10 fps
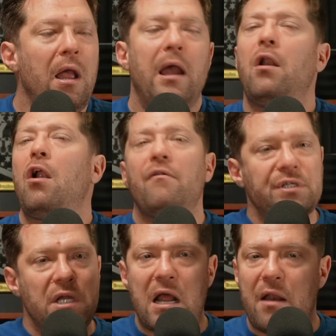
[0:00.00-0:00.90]
And all of a
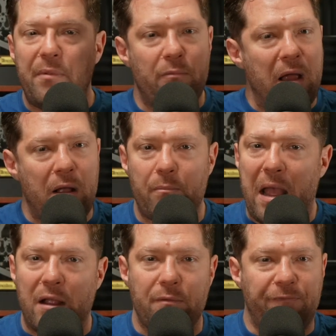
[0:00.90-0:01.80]
sudden I'd have been
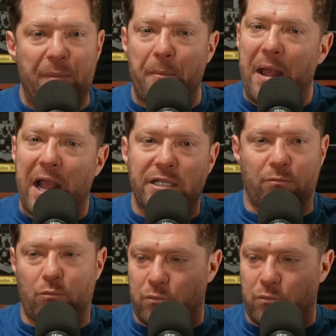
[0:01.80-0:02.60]
back flipping packs,